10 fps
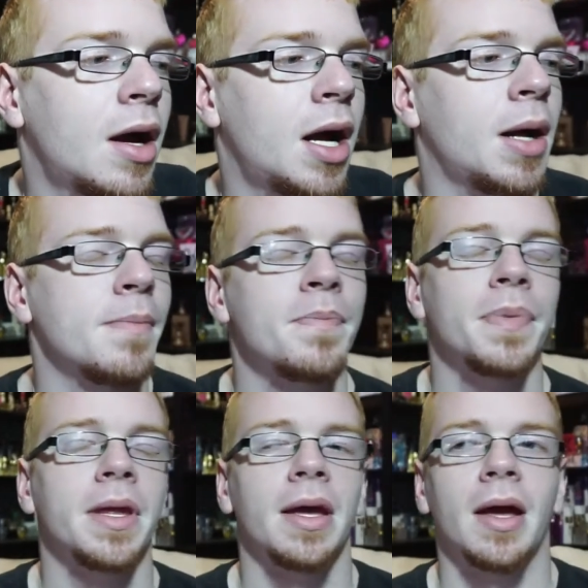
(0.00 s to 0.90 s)
Um,
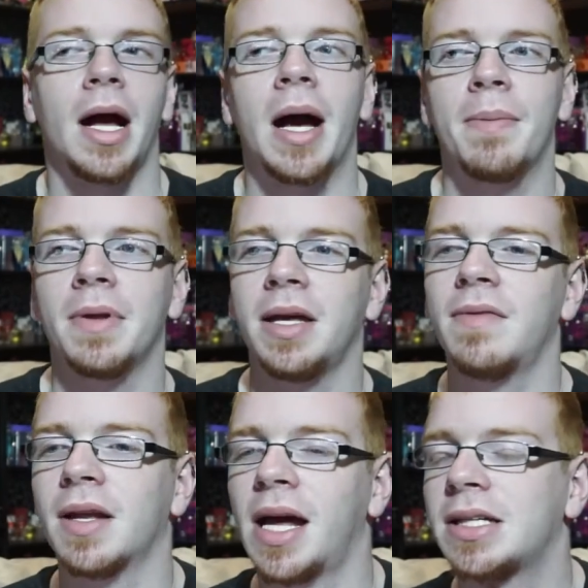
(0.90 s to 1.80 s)
I
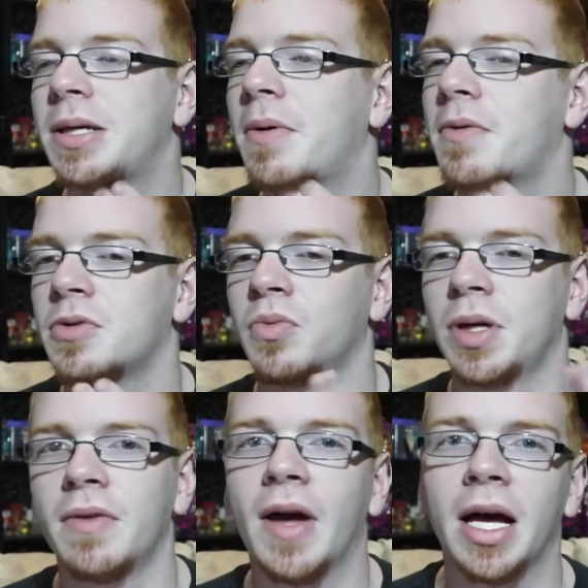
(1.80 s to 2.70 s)
believe the last time it was
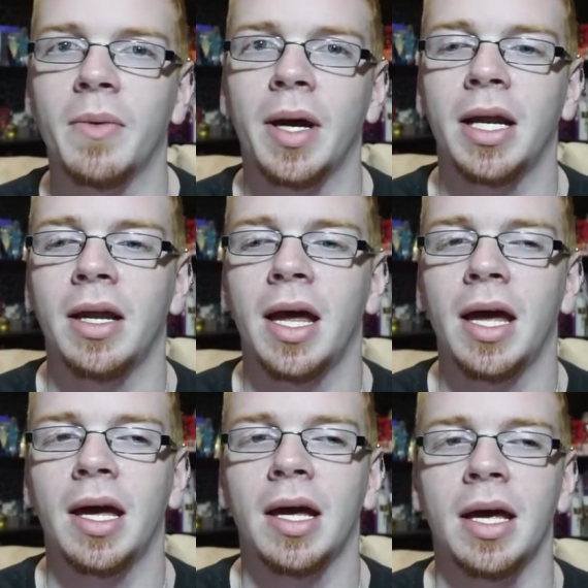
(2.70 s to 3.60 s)
reevaluated,
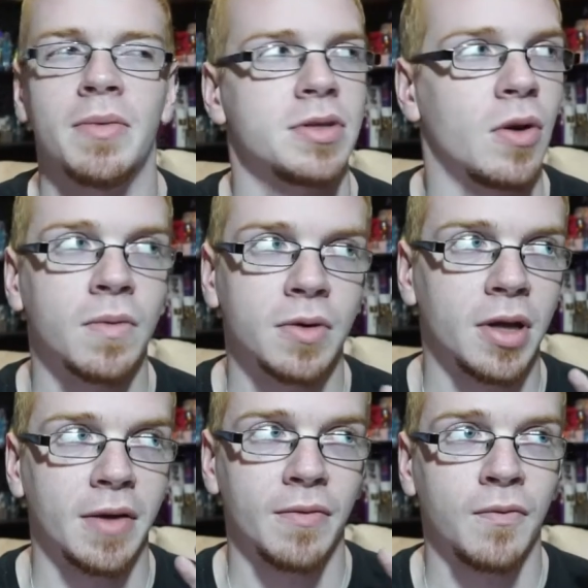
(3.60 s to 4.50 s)
it was over
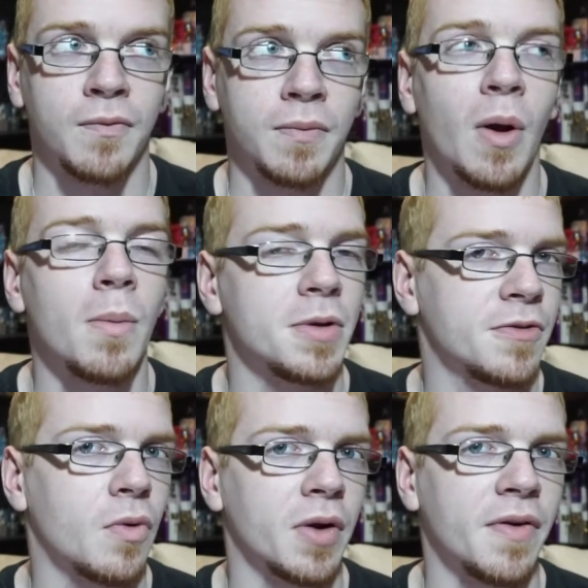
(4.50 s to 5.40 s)
like
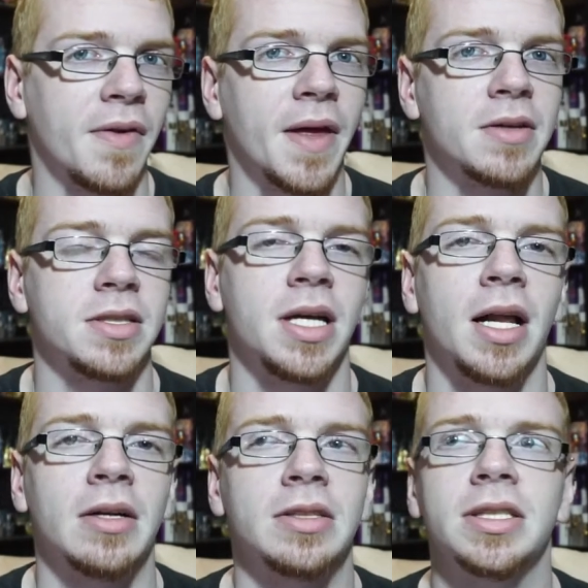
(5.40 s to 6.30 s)
almost forty five thousand
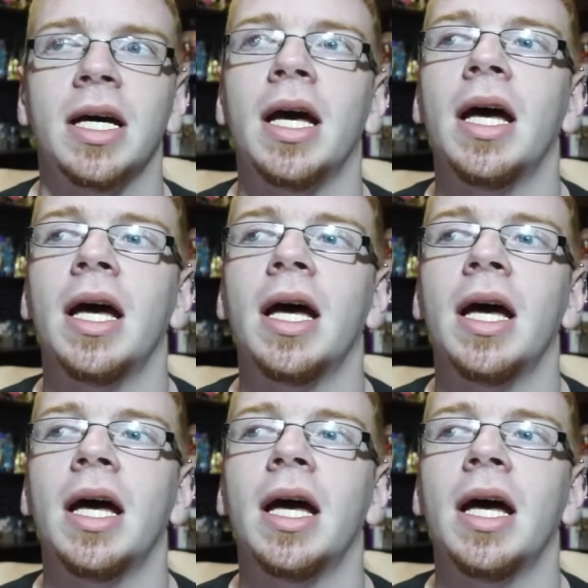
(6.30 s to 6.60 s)
dollars.